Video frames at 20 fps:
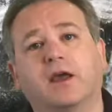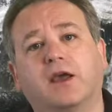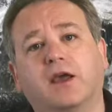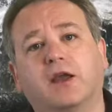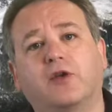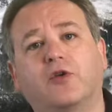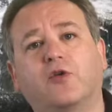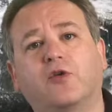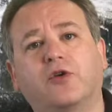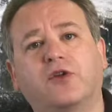
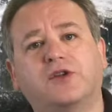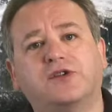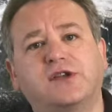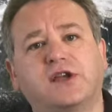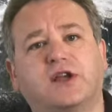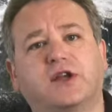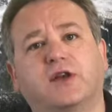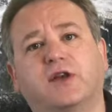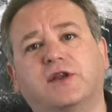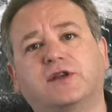In
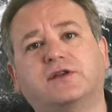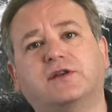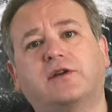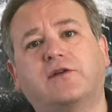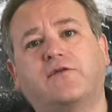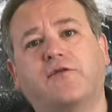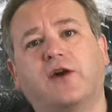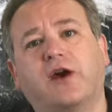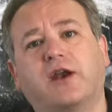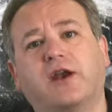auditing, you need to
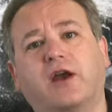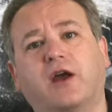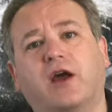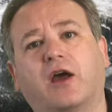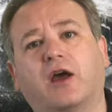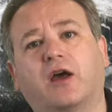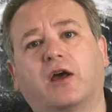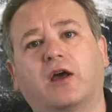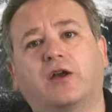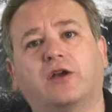define
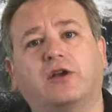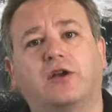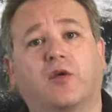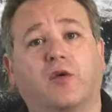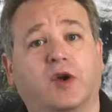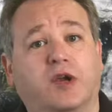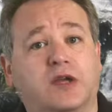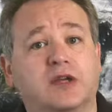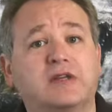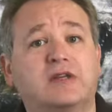a, you know,
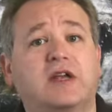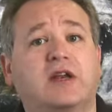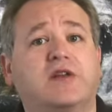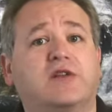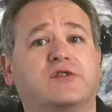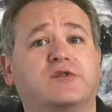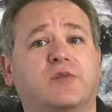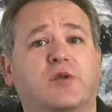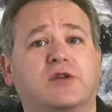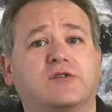a
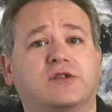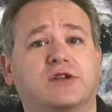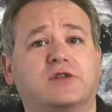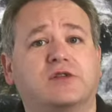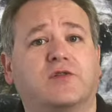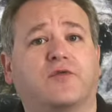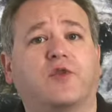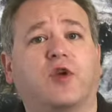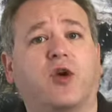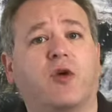continuous
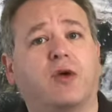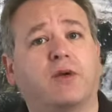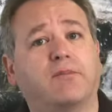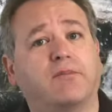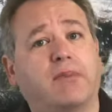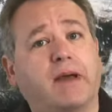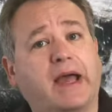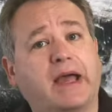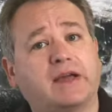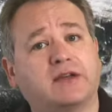process of going
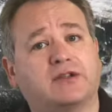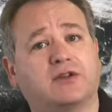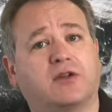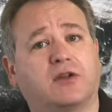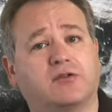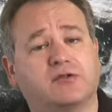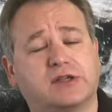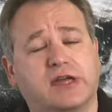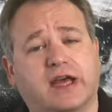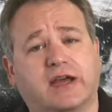back to
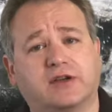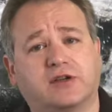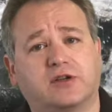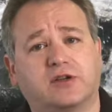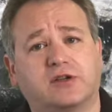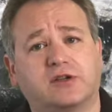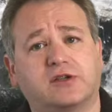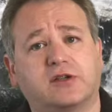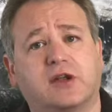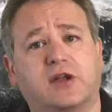those
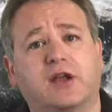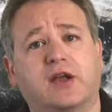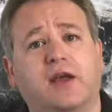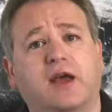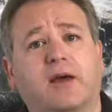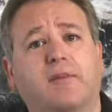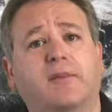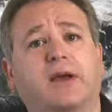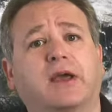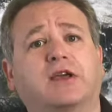actions
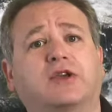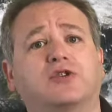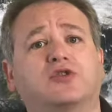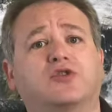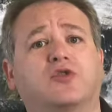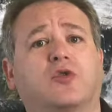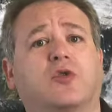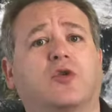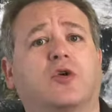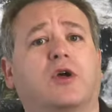and making
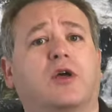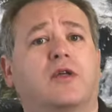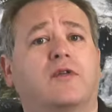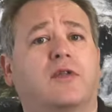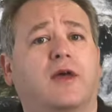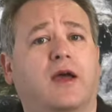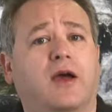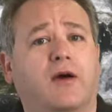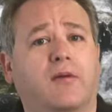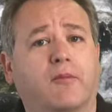sure
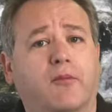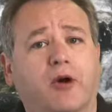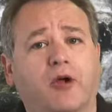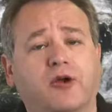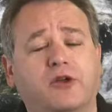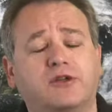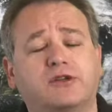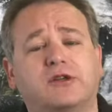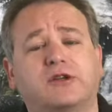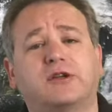they are
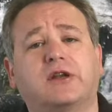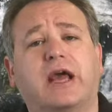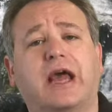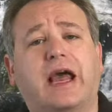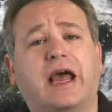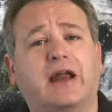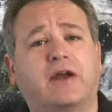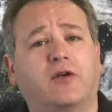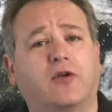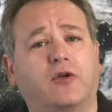monitored
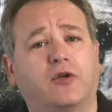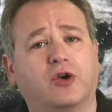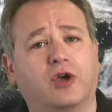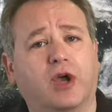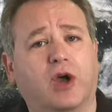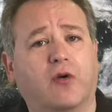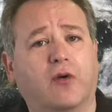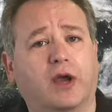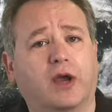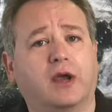and
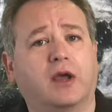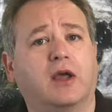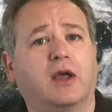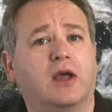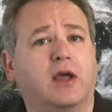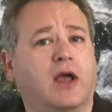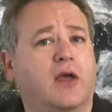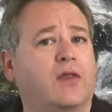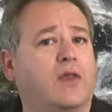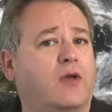ongoing,
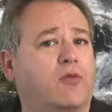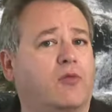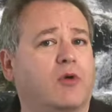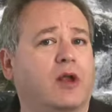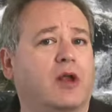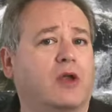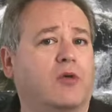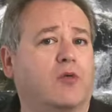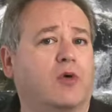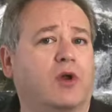and they
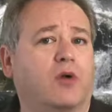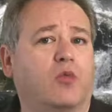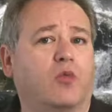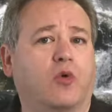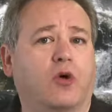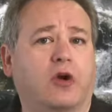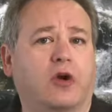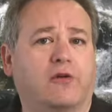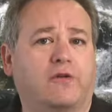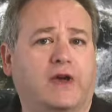really weren't
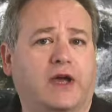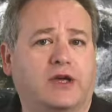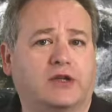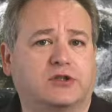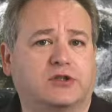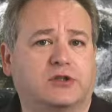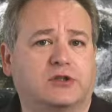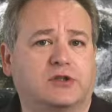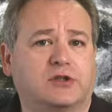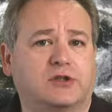one-off
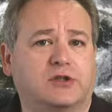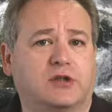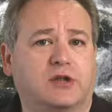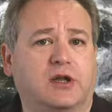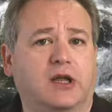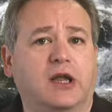actions.